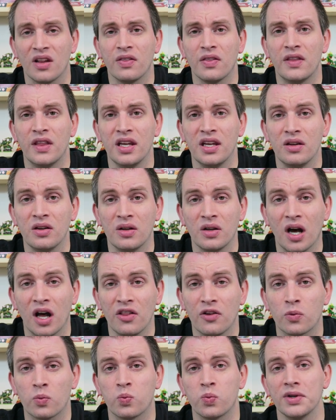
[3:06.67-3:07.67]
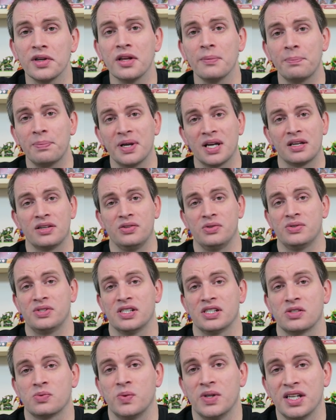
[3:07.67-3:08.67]
The other really big news
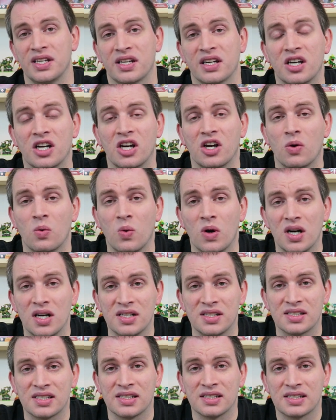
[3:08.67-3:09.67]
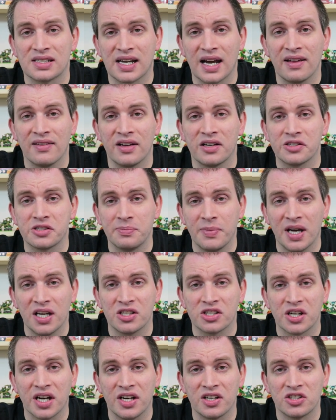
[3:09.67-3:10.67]
this week was Skylanders
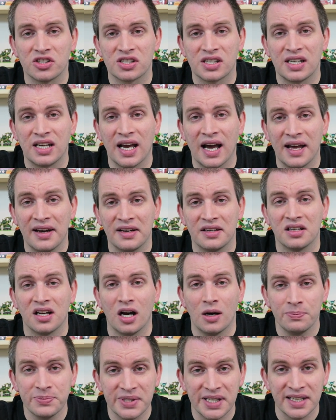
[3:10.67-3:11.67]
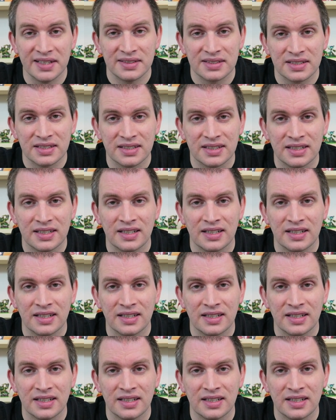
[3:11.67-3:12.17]
Imaginators got an update.